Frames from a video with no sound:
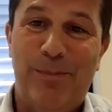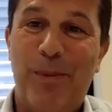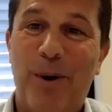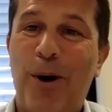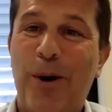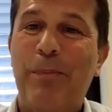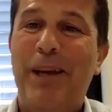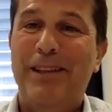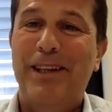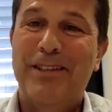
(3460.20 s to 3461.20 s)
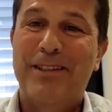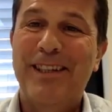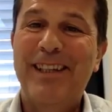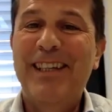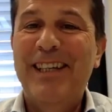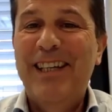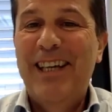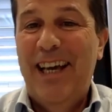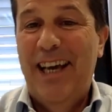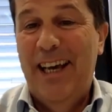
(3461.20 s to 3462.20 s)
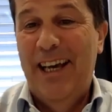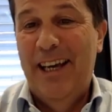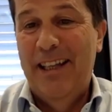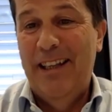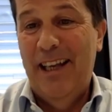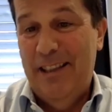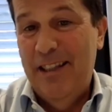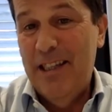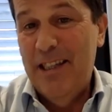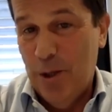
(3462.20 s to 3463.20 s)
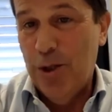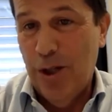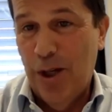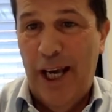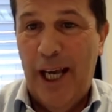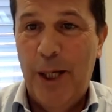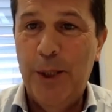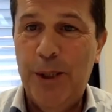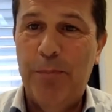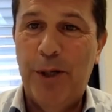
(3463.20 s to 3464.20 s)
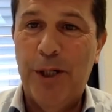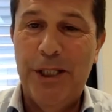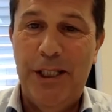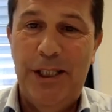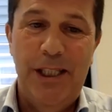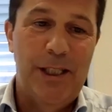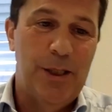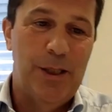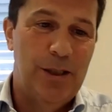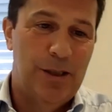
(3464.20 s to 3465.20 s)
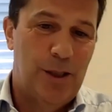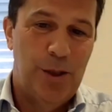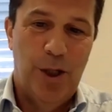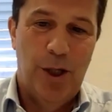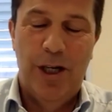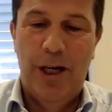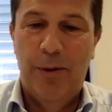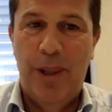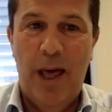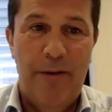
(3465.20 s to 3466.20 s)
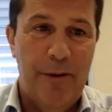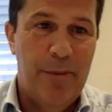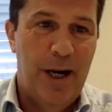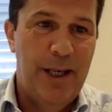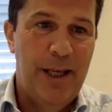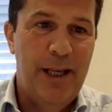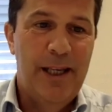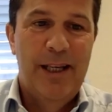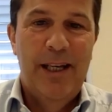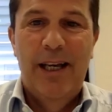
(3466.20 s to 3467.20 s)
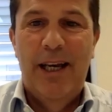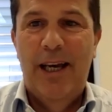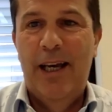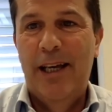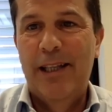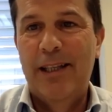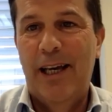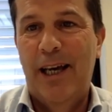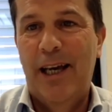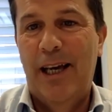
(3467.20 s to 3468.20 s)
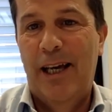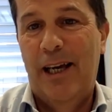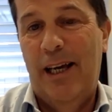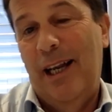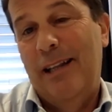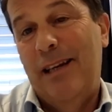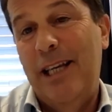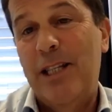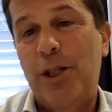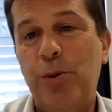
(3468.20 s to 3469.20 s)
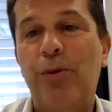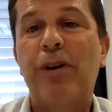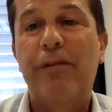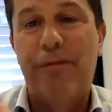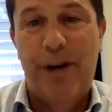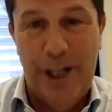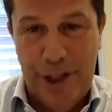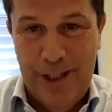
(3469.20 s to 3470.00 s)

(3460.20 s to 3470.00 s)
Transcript: more meetings. Uh, this is also a good opportunity to, to talk uh, with everybody and uh, at least to refresh